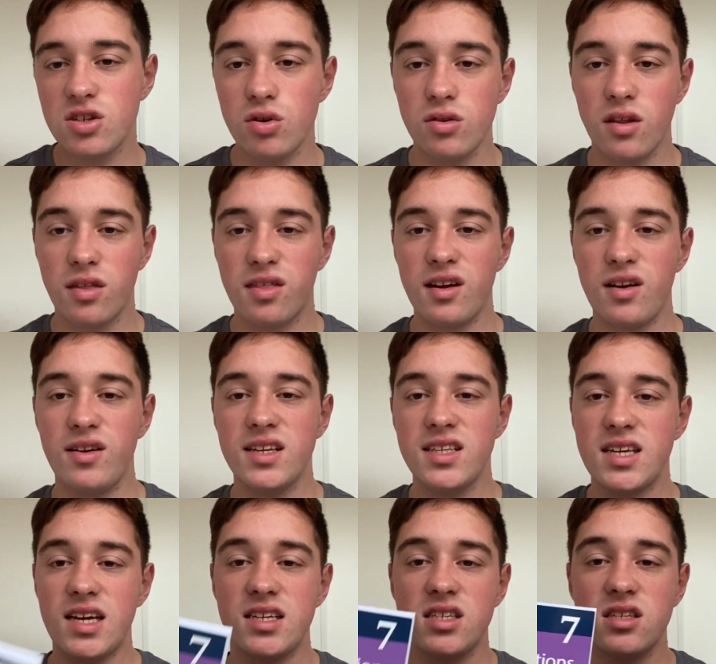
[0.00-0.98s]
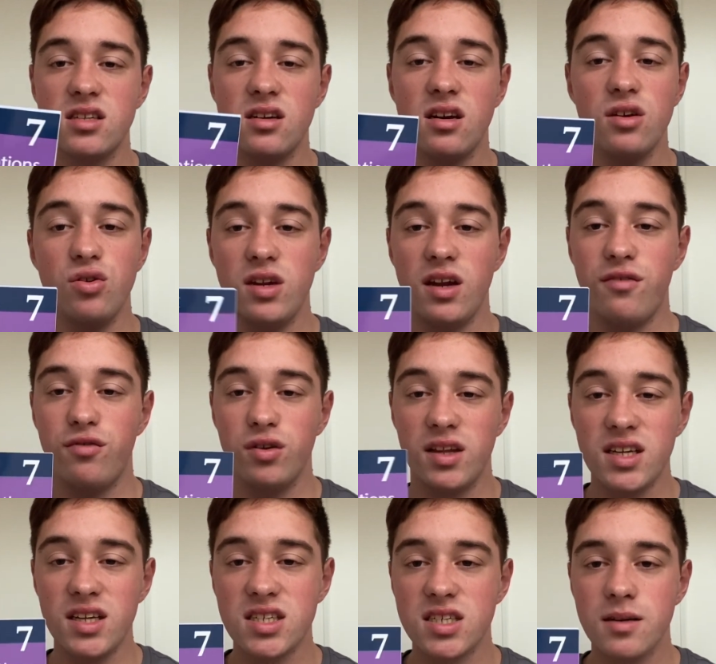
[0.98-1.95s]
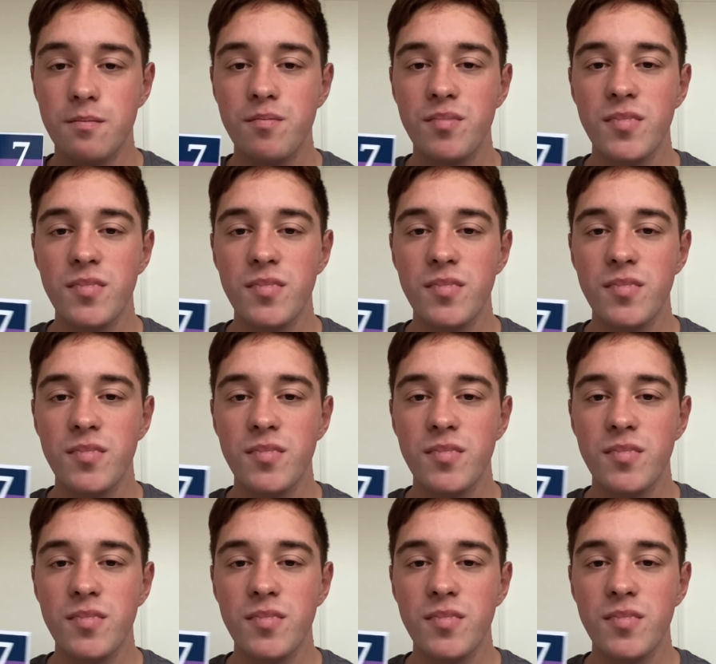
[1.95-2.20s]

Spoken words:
So the theory test you did for this,